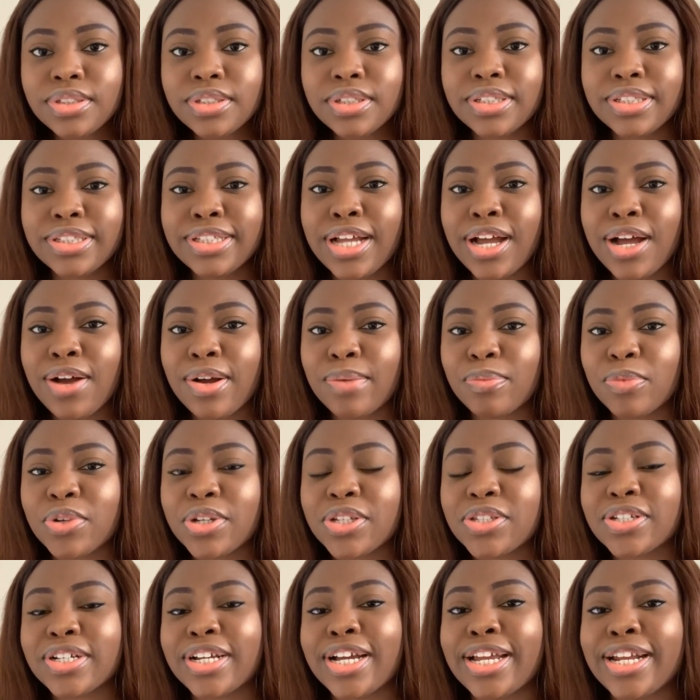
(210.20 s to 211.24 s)
now I'm going
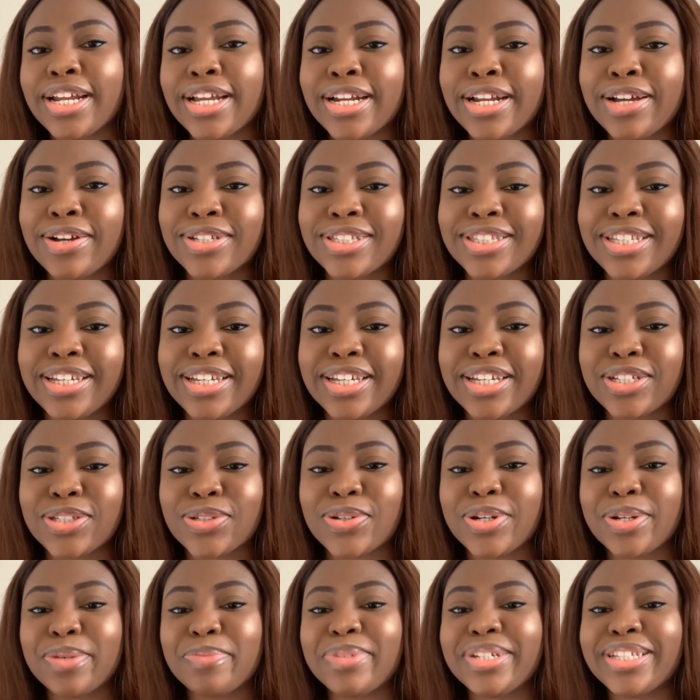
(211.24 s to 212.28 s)
to Canada. I was thinking it's
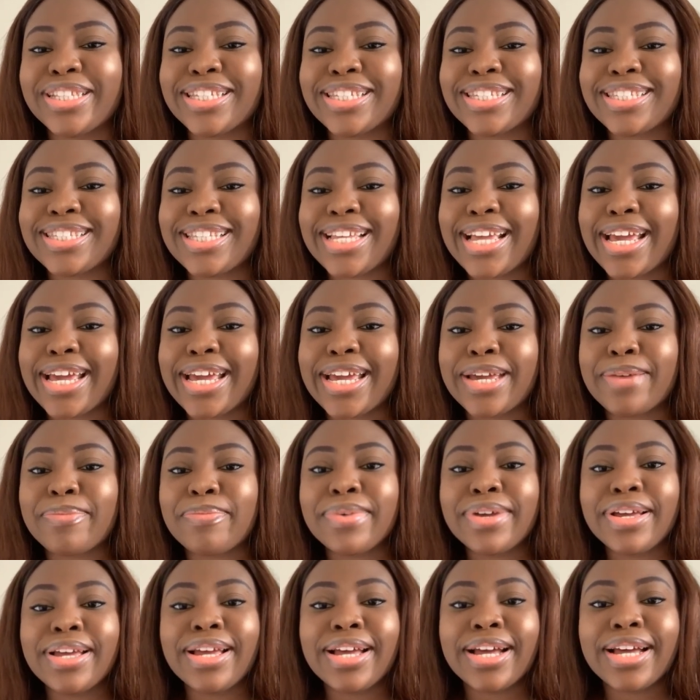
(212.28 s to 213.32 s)
gonna be the same
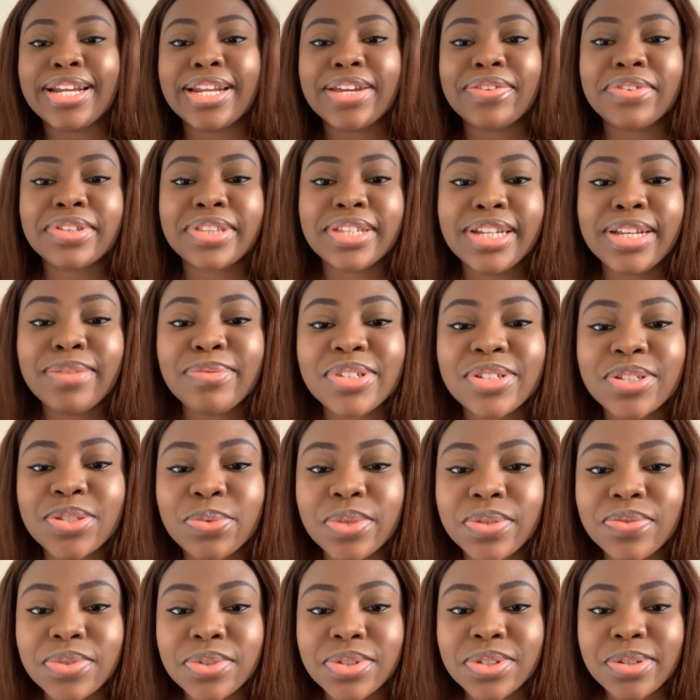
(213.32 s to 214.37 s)
and everything. Let me just
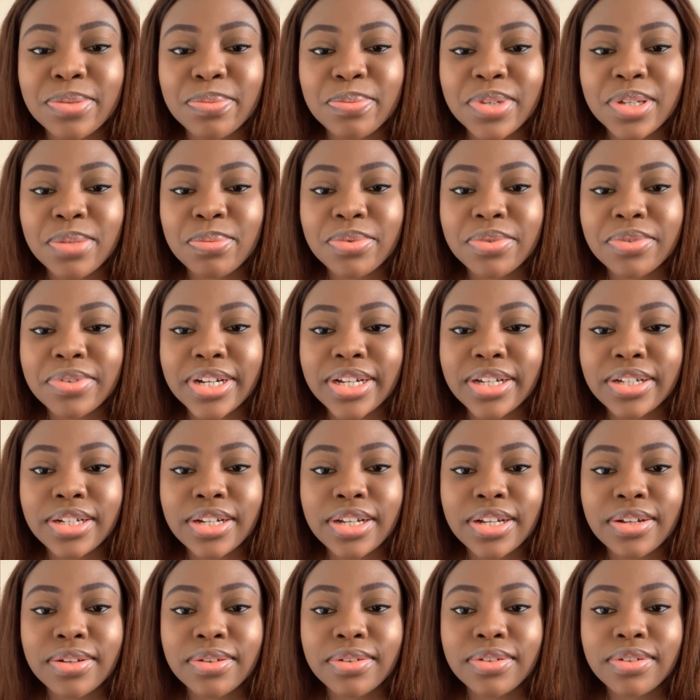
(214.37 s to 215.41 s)
wave to some people right
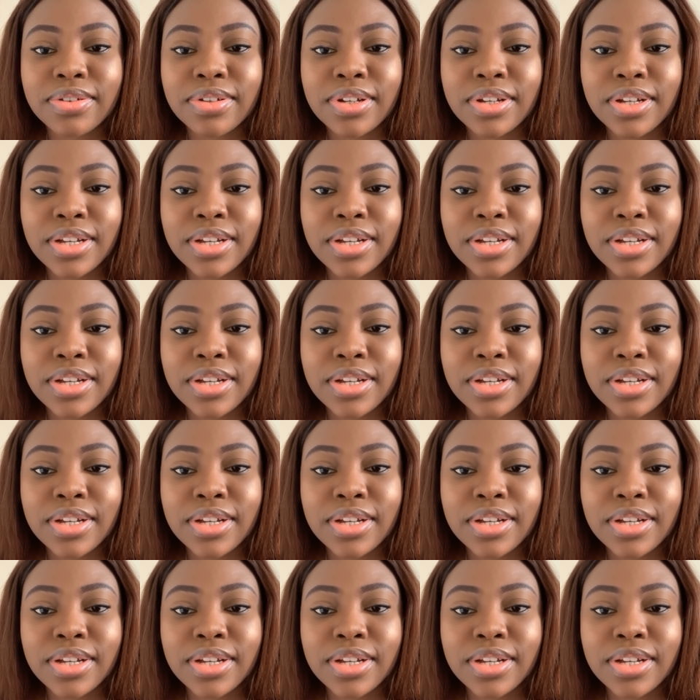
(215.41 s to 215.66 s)
now.